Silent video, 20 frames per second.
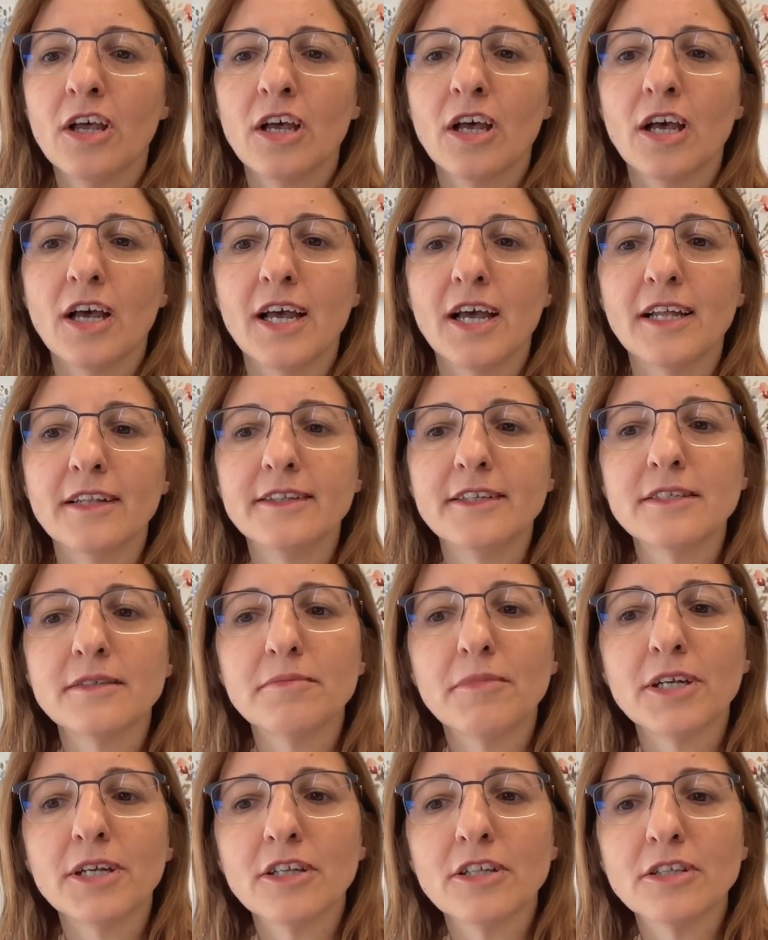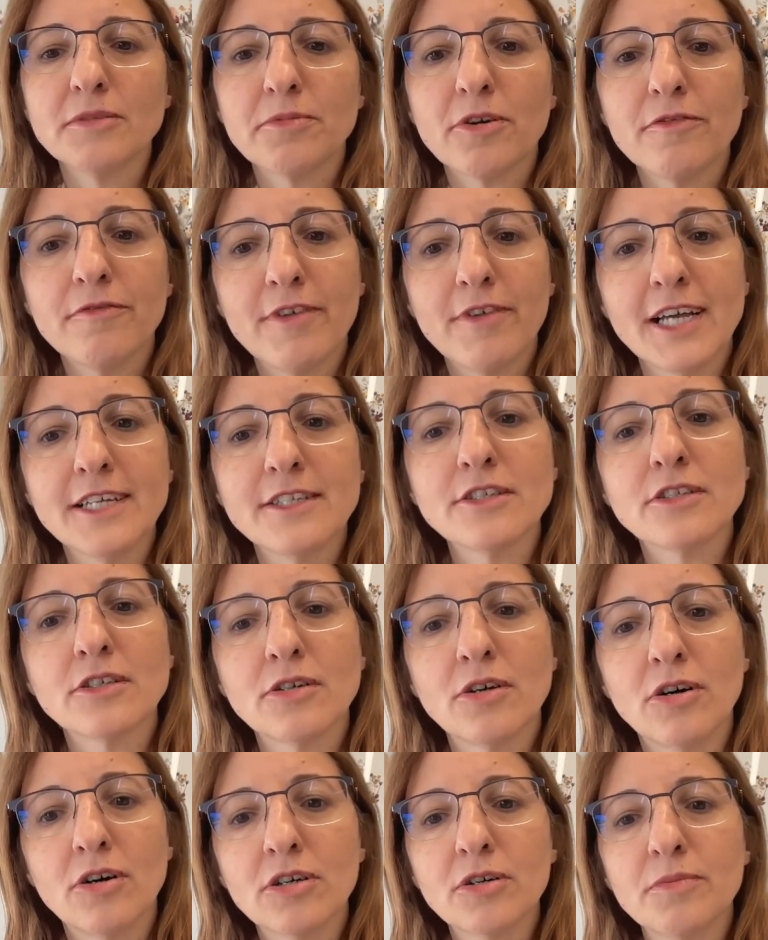And this method provides
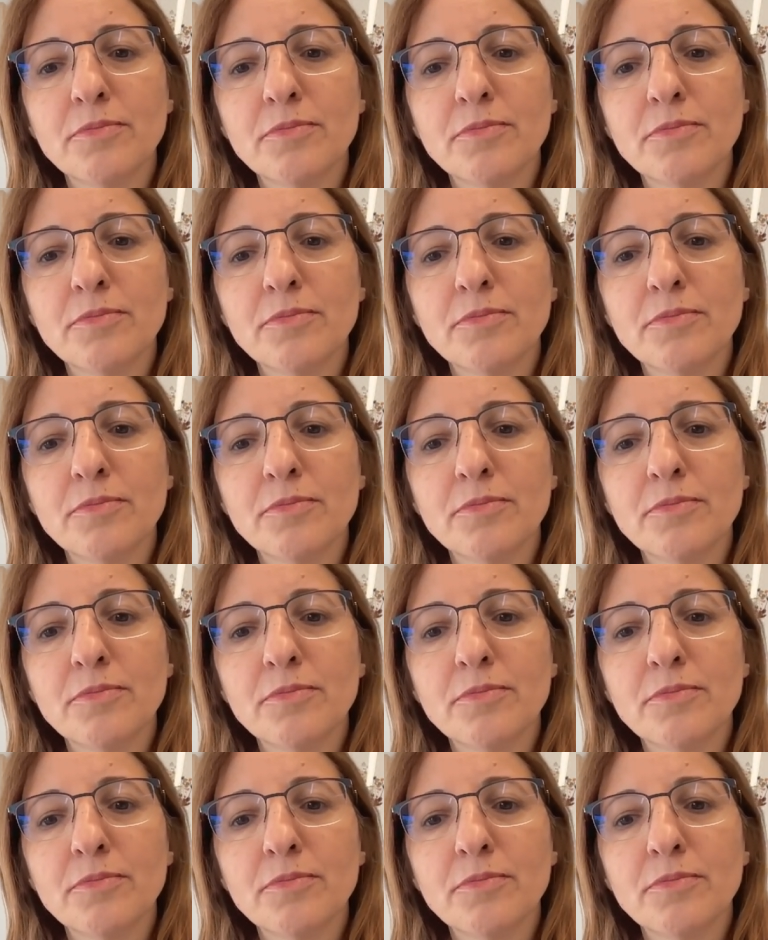strong